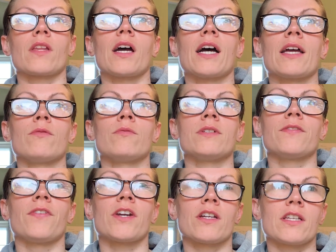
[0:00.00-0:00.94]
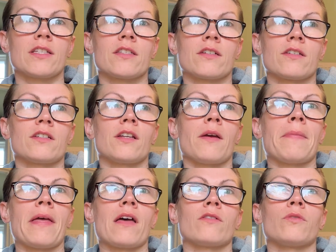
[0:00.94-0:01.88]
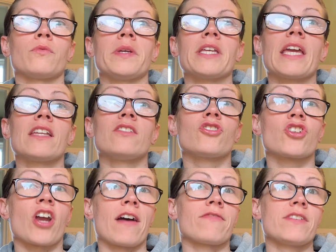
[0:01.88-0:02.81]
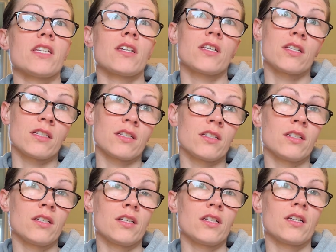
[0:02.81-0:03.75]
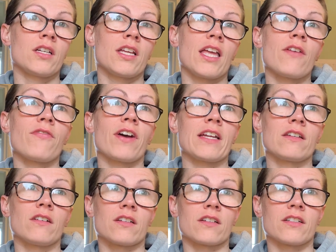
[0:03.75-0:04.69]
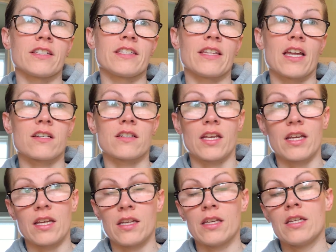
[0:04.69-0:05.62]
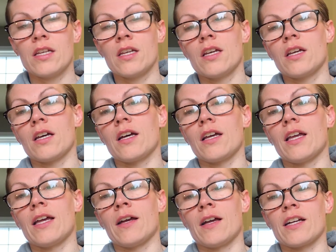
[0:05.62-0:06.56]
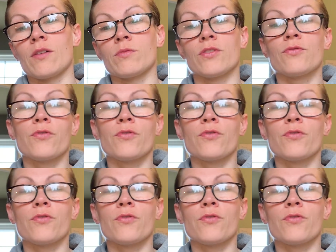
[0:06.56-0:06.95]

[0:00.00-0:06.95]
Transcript: I was very concerned about weekend traffic. If I had gone on Saturday, I was